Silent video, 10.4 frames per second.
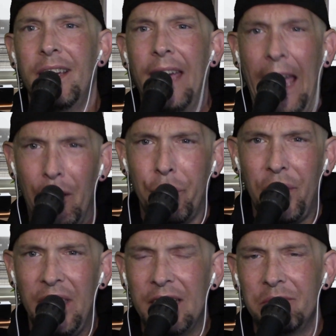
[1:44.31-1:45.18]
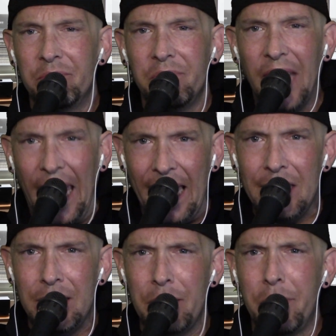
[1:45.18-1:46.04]
healthy and
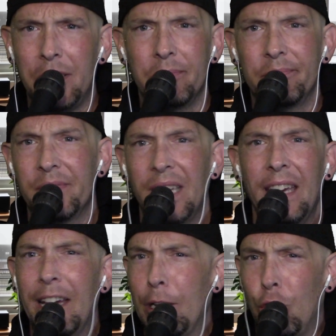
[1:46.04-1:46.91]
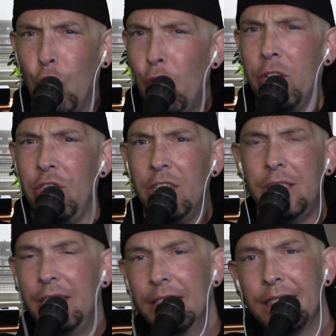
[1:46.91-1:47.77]
handsome and
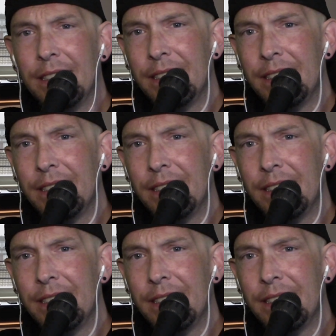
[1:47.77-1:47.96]
gorgeous.